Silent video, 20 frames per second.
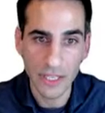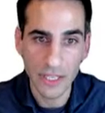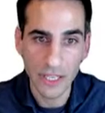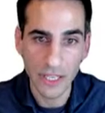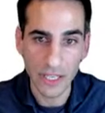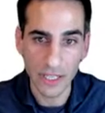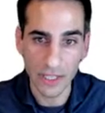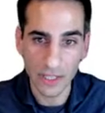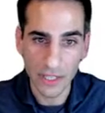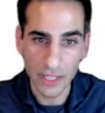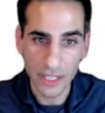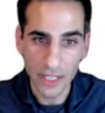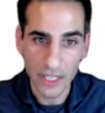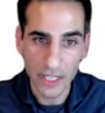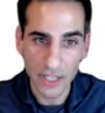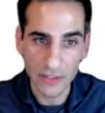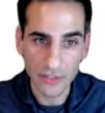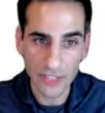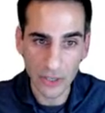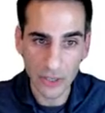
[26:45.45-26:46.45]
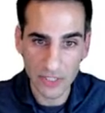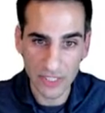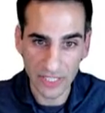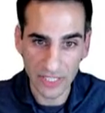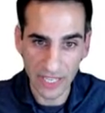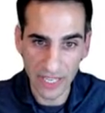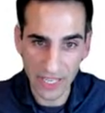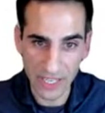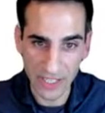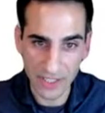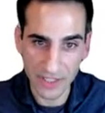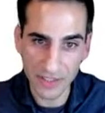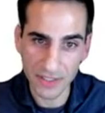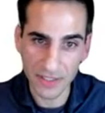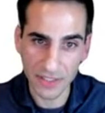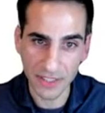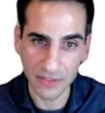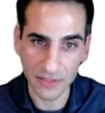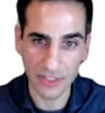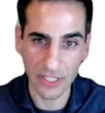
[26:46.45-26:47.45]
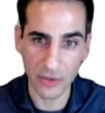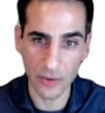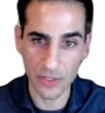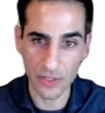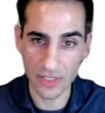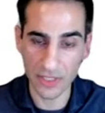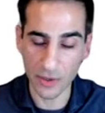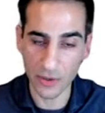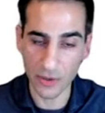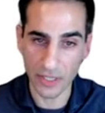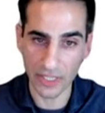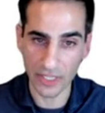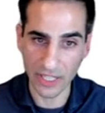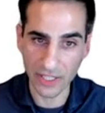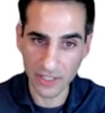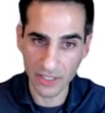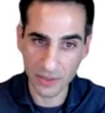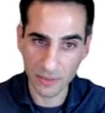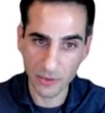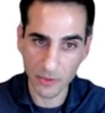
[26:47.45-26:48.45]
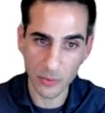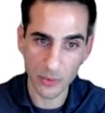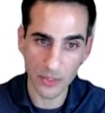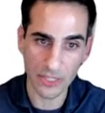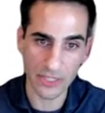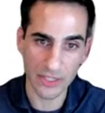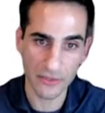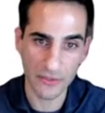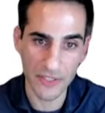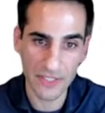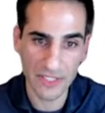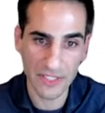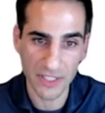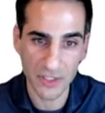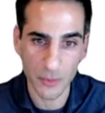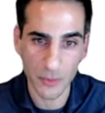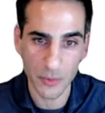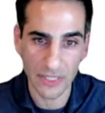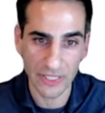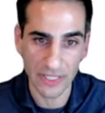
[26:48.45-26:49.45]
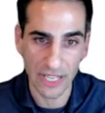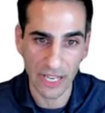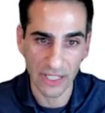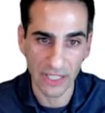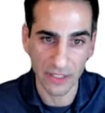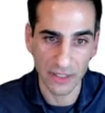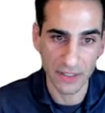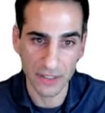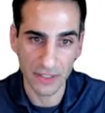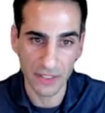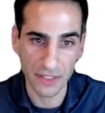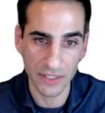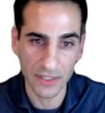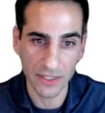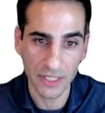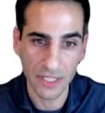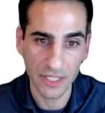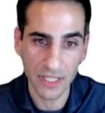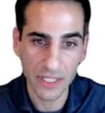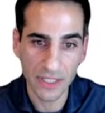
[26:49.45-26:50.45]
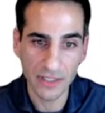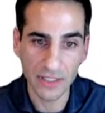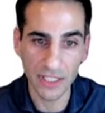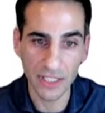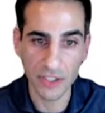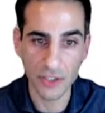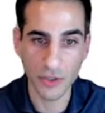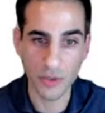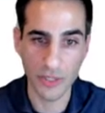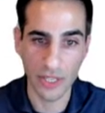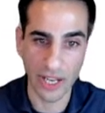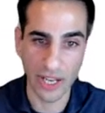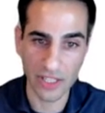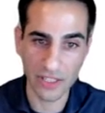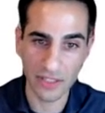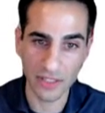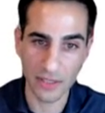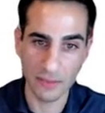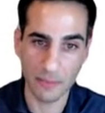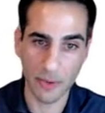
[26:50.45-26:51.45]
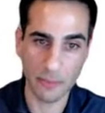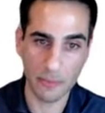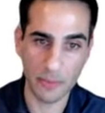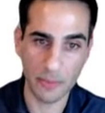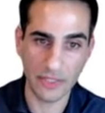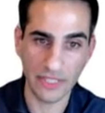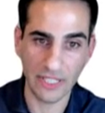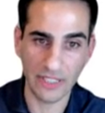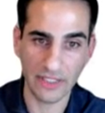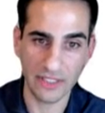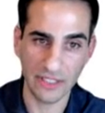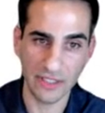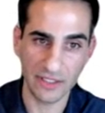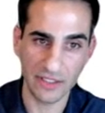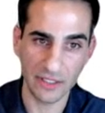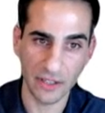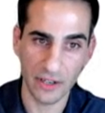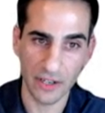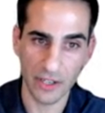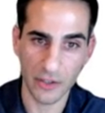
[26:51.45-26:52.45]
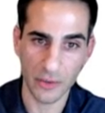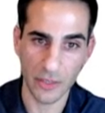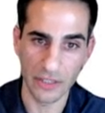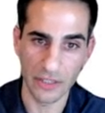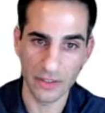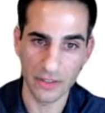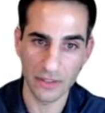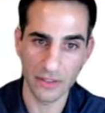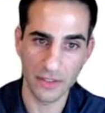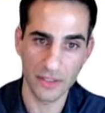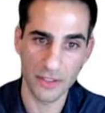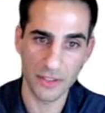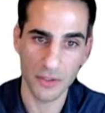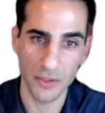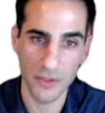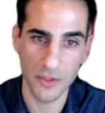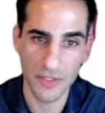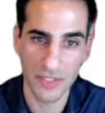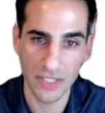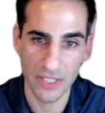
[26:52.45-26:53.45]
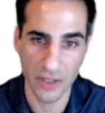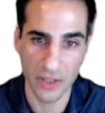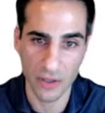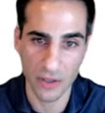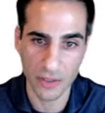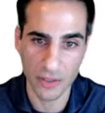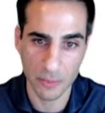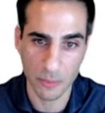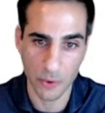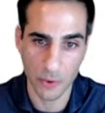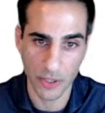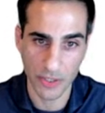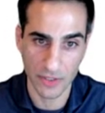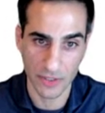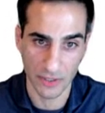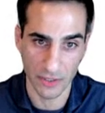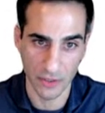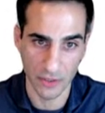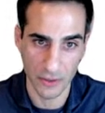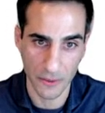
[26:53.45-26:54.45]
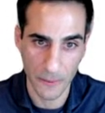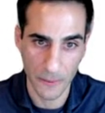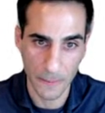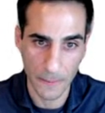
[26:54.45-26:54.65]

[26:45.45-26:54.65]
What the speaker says: And if that was the case, if there was no connection between the physics within galaxies, they should actually populate the entire grid. So you see all the points here.